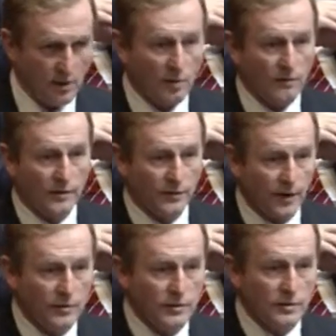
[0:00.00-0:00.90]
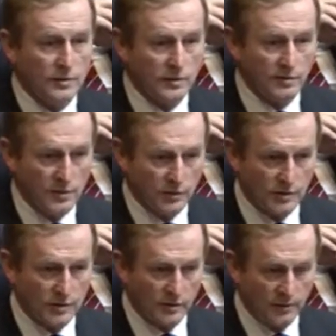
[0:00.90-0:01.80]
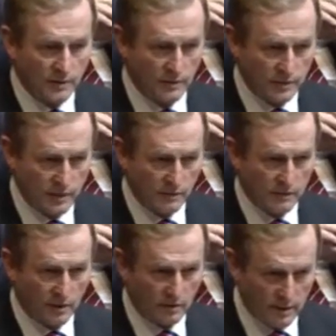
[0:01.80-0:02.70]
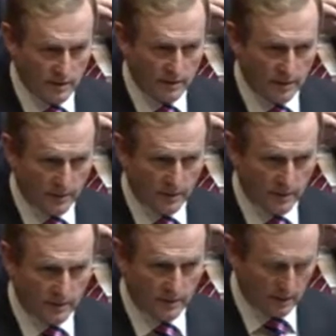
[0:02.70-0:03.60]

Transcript: Over 1,000 submissions have been received already, Deputy Martin,